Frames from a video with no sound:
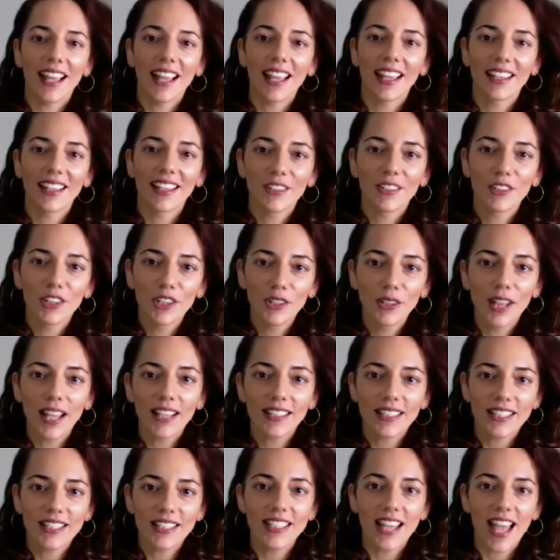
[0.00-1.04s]
Like you
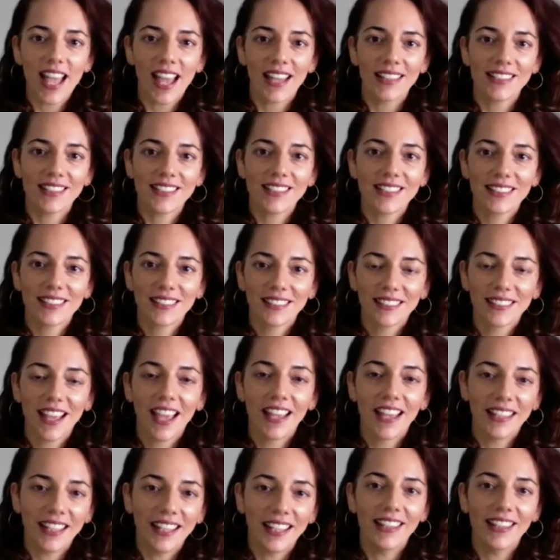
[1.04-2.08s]
like to dance
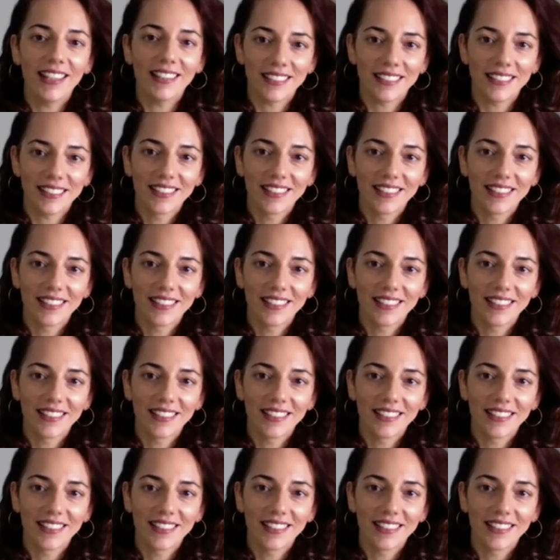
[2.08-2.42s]
and eat.